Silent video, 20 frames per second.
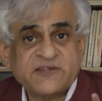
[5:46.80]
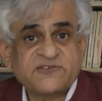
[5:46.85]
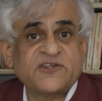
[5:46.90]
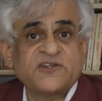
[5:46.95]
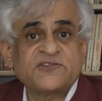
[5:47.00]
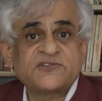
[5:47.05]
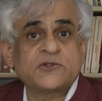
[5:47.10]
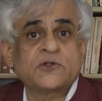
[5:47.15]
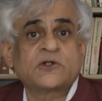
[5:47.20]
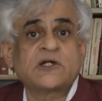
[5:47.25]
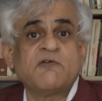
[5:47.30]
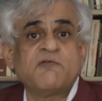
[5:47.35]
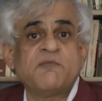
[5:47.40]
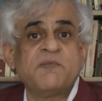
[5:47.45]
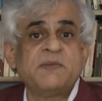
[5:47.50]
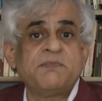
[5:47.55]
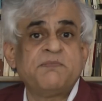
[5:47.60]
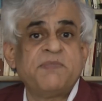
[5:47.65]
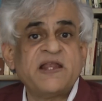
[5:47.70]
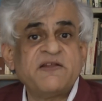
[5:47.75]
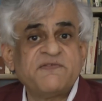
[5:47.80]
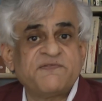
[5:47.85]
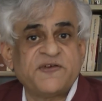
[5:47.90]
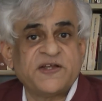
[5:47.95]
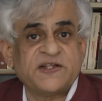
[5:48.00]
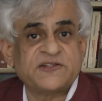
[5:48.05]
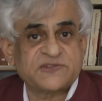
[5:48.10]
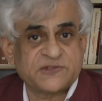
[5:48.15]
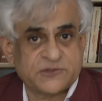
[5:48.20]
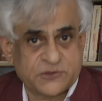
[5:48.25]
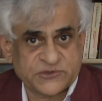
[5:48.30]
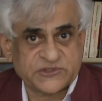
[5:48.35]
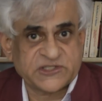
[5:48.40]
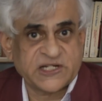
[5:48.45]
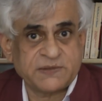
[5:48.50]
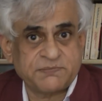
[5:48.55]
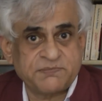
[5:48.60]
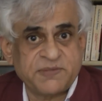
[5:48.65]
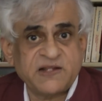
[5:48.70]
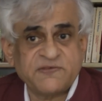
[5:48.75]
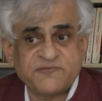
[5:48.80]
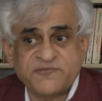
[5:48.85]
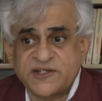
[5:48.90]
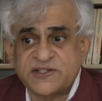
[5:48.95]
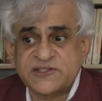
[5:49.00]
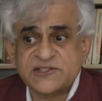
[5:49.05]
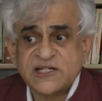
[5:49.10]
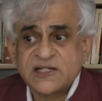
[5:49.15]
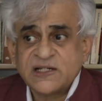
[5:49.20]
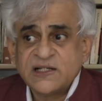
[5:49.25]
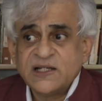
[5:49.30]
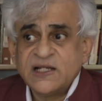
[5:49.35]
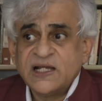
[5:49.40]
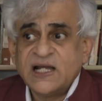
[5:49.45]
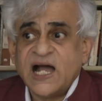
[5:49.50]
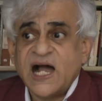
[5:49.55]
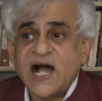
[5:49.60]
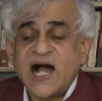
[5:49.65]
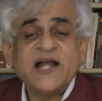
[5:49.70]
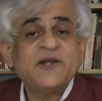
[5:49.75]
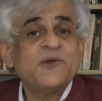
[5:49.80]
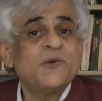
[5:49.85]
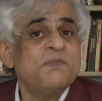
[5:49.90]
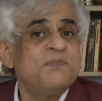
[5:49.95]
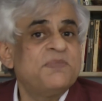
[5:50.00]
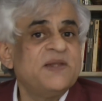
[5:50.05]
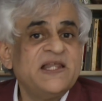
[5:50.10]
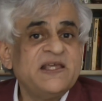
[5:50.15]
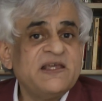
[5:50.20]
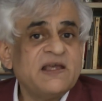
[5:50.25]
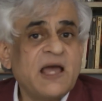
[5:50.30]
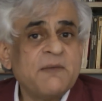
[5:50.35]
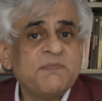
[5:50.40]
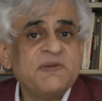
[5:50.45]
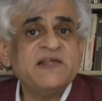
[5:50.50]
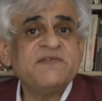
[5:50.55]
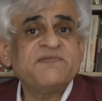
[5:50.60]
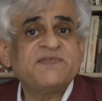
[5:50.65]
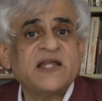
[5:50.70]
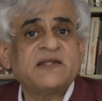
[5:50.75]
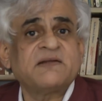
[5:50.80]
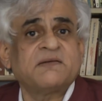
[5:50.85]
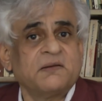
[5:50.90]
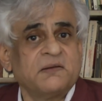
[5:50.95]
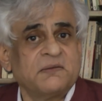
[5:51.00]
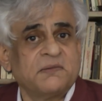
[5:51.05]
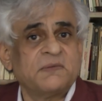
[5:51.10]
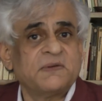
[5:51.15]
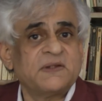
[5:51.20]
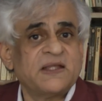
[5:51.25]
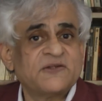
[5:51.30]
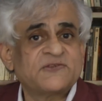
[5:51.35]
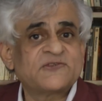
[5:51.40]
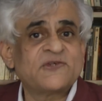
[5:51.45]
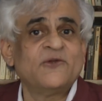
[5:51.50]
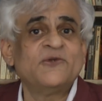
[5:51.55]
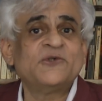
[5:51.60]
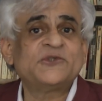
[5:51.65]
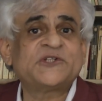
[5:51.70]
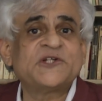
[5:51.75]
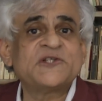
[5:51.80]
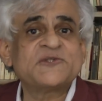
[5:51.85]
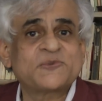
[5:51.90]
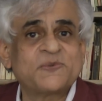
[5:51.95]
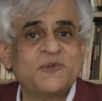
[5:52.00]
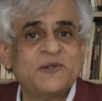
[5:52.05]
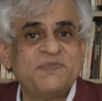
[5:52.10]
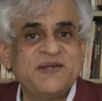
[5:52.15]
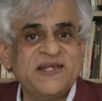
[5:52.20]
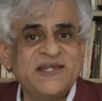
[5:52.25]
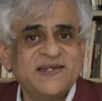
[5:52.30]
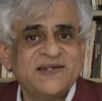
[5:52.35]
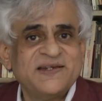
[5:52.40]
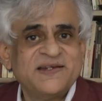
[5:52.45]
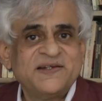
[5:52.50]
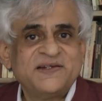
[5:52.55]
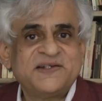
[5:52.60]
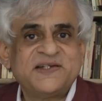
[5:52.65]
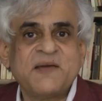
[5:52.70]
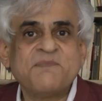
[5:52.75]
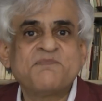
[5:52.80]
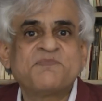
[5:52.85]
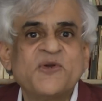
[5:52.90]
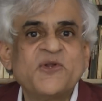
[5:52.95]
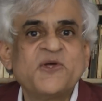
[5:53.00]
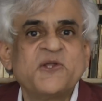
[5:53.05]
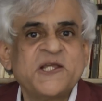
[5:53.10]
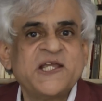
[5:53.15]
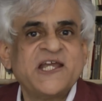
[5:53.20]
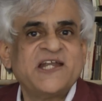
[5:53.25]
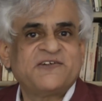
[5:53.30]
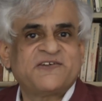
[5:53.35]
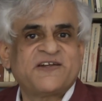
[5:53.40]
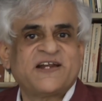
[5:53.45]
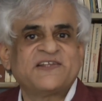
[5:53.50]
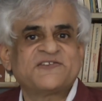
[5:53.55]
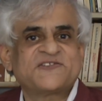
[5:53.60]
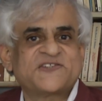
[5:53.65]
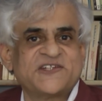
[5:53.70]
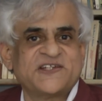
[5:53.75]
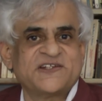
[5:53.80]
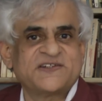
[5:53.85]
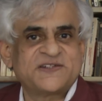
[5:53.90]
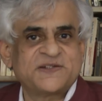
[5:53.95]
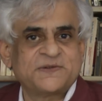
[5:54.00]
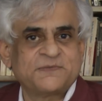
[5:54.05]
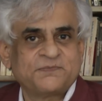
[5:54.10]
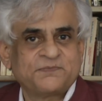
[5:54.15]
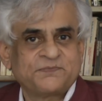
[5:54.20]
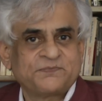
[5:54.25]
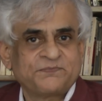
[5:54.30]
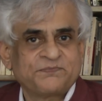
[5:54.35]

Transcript: access to government benefits, to state benefits, I believe that solutions will be temporary and transient.